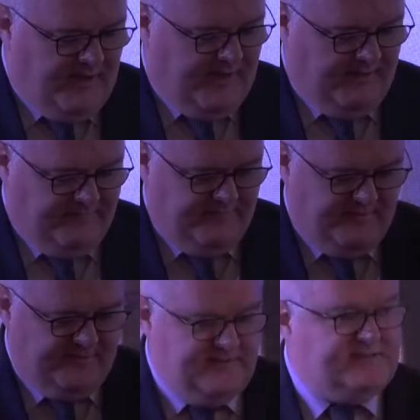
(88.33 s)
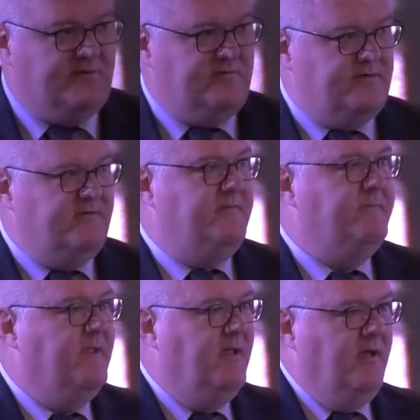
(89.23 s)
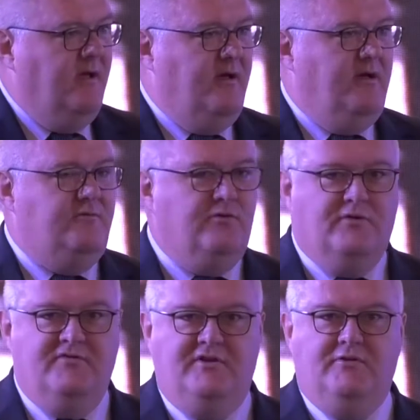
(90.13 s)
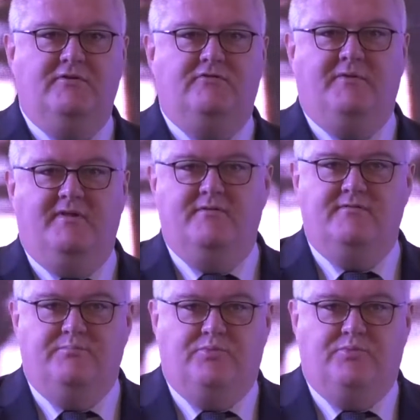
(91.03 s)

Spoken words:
I have discovered. To continue in the trend of the